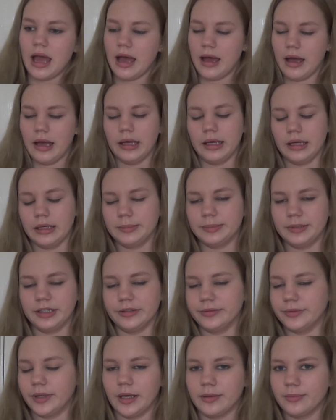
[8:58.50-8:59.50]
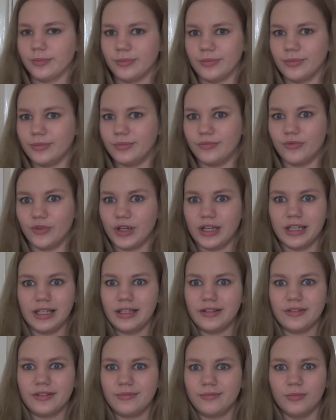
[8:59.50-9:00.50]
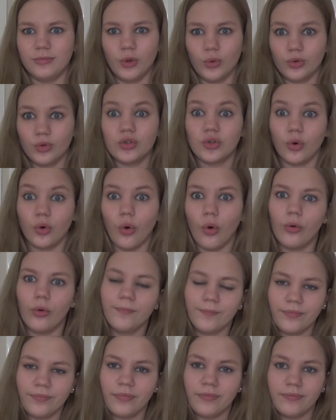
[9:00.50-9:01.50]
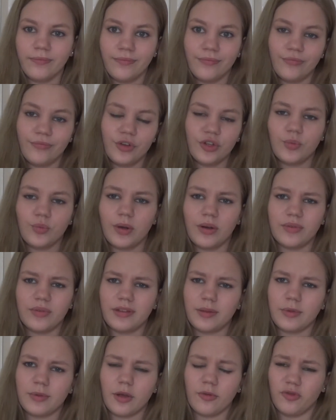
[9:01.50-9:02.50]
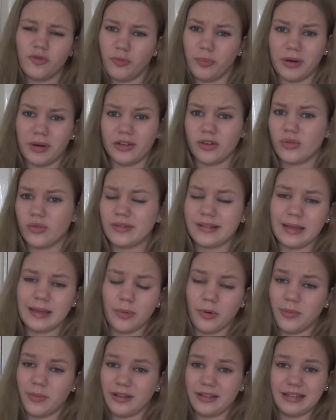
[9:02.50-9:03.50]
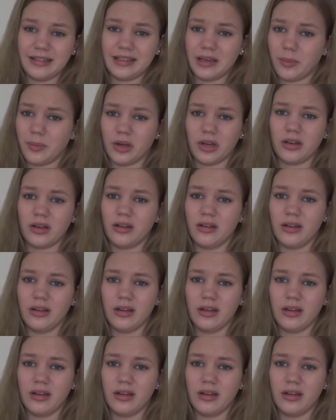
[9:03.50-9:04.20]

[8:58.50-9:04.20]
But I'm really not sure. Just whatever seems comfortable, but I don't sleep on my stomach